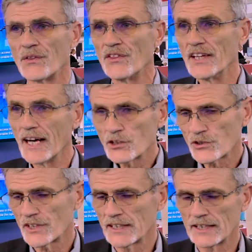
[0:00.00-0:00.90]
The other
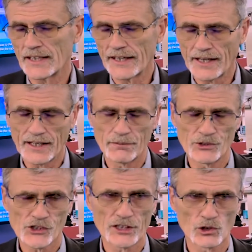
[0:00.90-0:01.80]
thing that the A I and
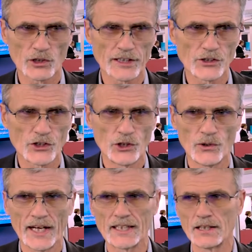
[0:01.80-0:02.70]
machine learning to do,
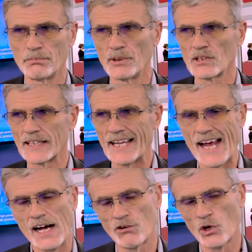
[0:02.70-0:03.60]
and the ability to
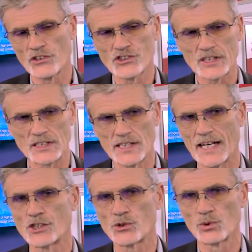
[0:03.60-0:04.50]
have all this
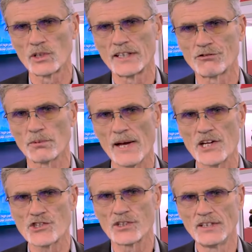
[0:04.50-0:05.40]
contextual
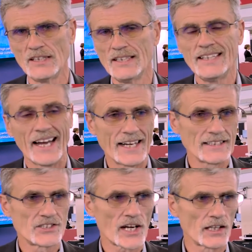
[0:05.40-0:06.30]
information and
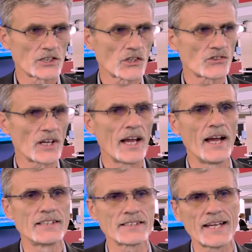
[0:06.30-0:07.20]
intelligence,
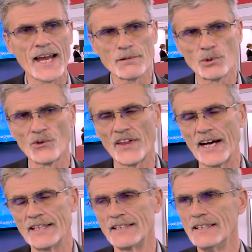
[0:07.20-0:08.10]
is enable
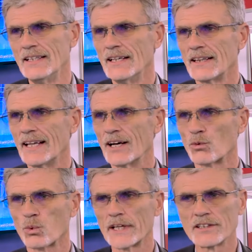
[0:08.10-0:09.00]
that, that
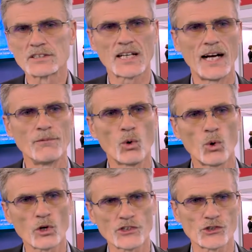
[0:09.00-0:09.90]
real-time
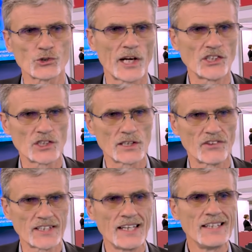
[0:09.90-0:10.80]
orchestration of
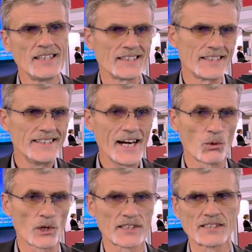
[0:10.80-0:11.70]
the
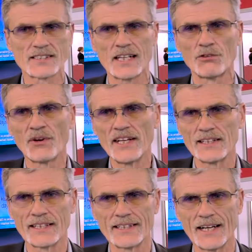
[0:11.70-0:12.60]
network, the
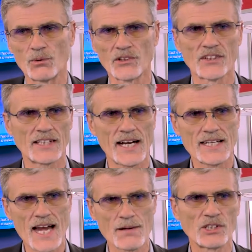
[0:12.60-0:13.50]
self-healing network, the
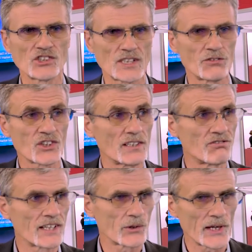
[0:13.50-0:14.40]
dynamic
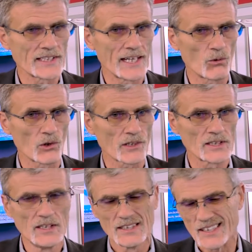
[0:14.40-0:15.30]
self-configuring network.
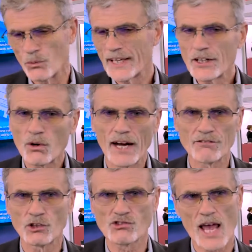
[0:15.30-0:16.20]
And we don't have
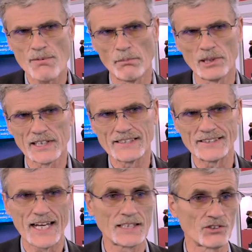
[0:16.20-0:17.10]
those capabilities
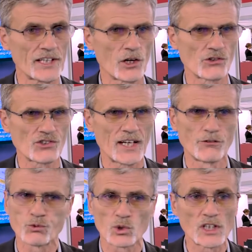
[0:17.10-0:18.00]
natively
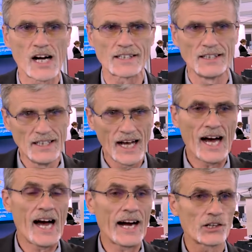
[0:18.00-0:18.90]
ourselves. We're not a, a
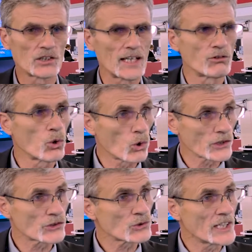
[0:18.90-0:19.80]
higher level
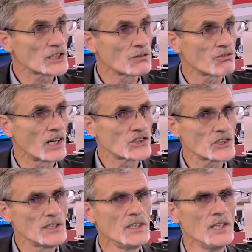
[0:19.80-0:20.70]
orchestration
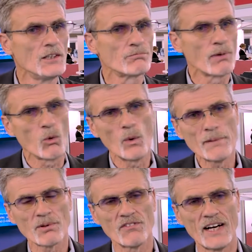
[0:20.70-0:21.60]
function, but we
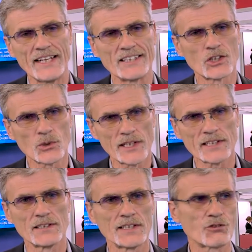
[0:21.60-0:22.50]
provide the
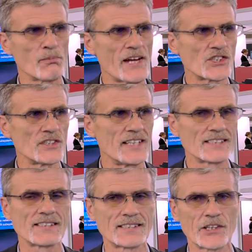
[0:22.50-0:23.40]
critical information
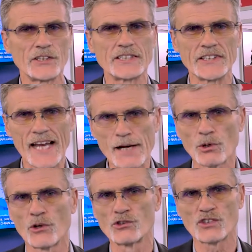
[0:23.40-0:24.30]
necessary to
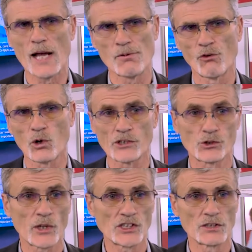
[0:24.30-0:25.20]
enable those type of
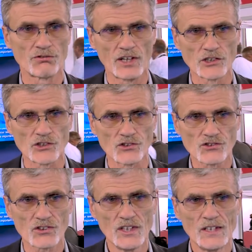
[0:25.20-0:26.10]
orchestration functions.